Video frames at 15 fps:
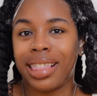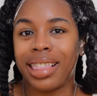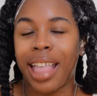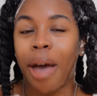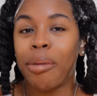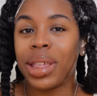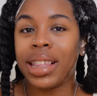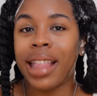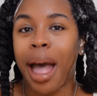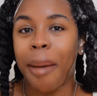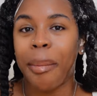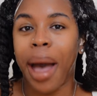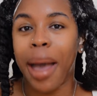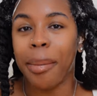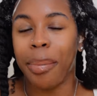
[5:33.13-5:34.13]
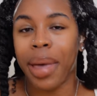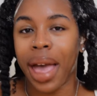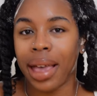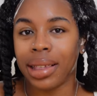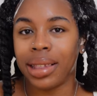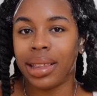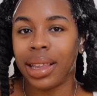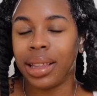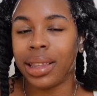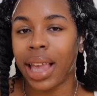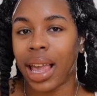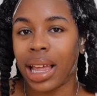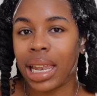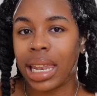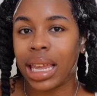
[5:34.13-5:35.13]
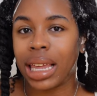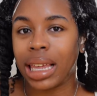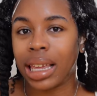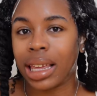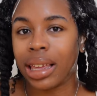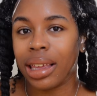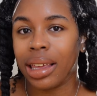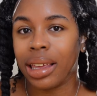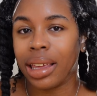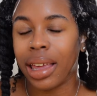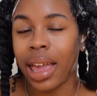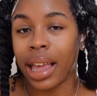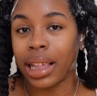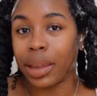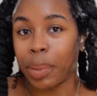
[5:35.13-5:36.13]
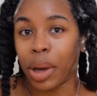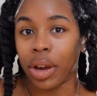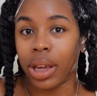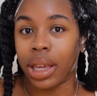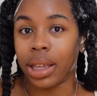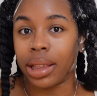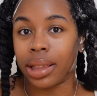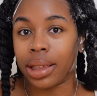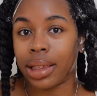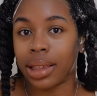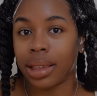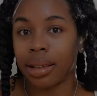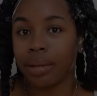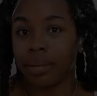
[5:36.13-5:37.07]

That was not my best detangling experience.